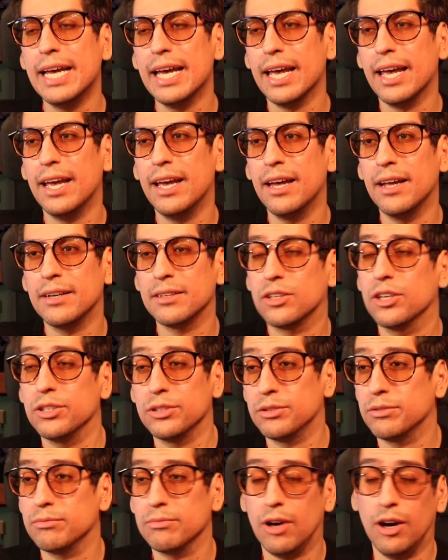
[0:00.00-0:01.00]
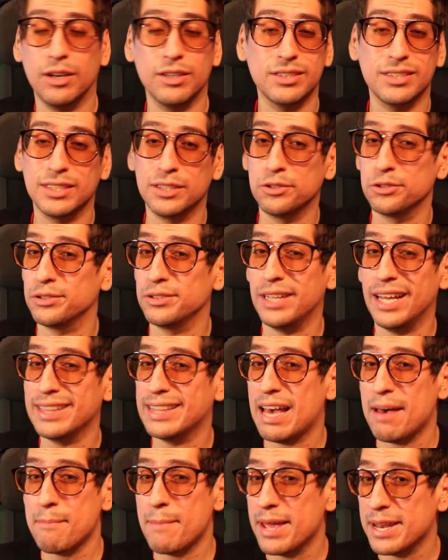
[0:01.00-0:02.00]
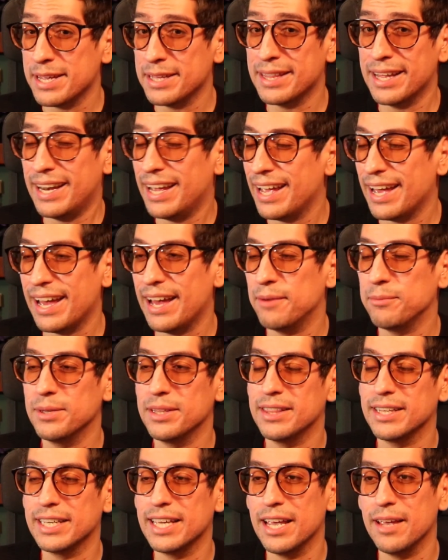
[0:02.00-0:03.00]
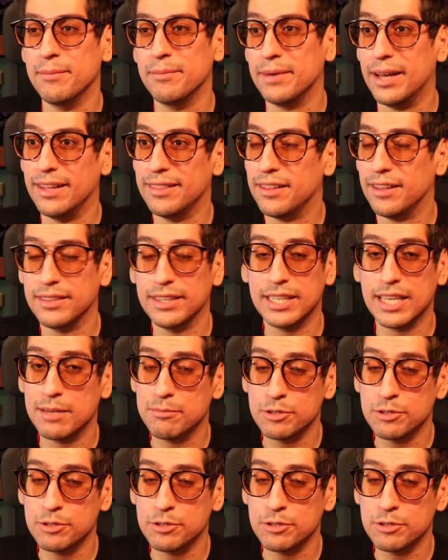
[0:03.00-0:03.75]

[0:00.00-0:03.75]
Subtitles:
and because honestly, there's not that many that I had with the game. I thought the game